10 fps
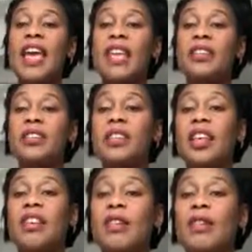
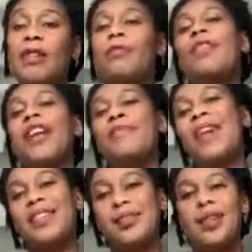it
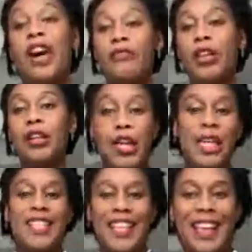makes your life a lot
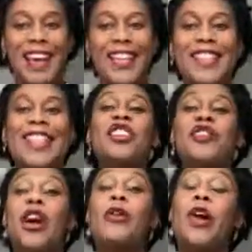easier, because then you
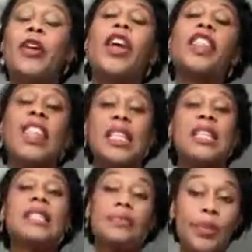know, okay, this
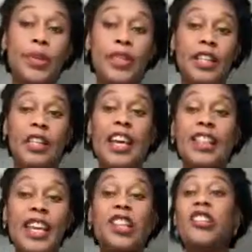is important,
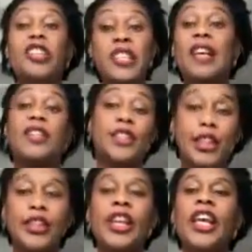and they're not
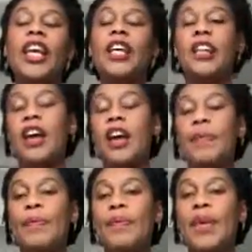subtle
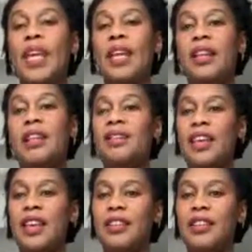
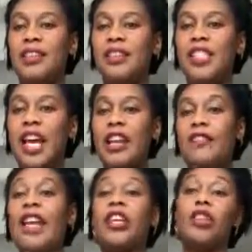in kind of
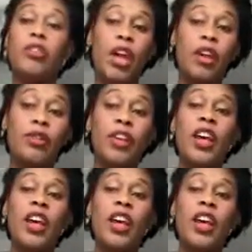letting you know.